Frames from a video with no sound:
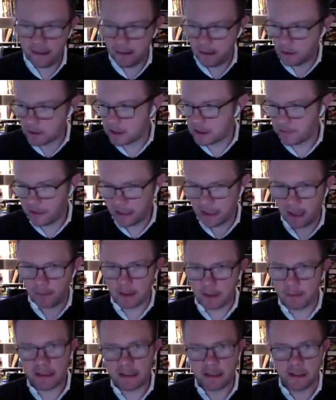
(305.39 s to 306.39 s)
lots of
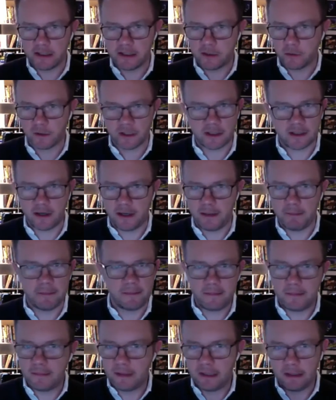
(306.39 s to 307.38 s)
incoming messages all the time,
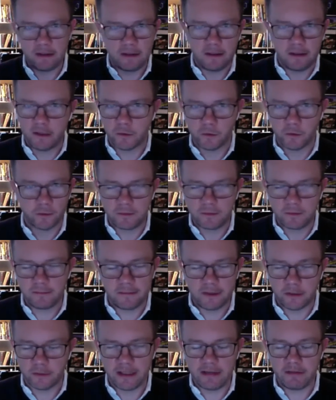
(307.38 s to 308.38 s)
you'll
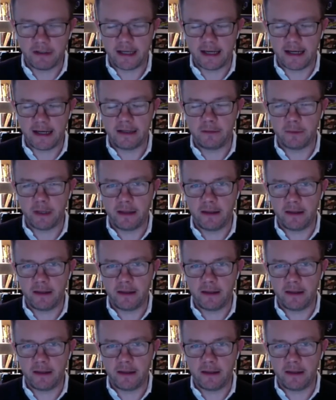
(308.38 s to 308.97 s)
never get anywhere.